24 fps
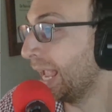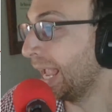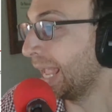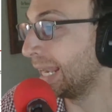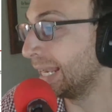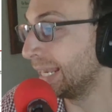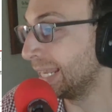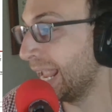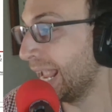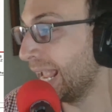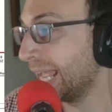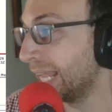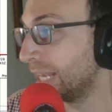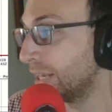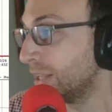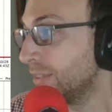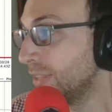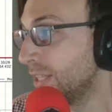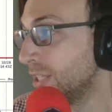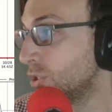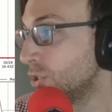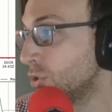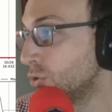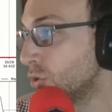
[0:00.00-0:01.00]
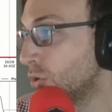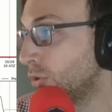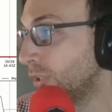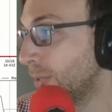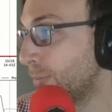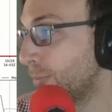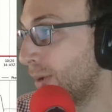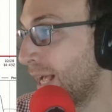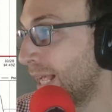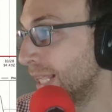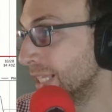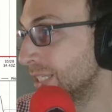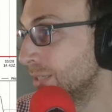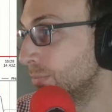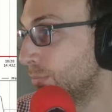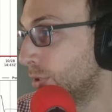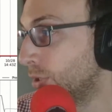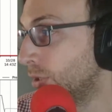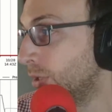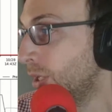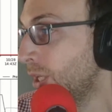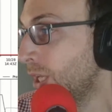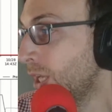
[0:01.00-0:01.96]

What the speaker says: And again, this is only possible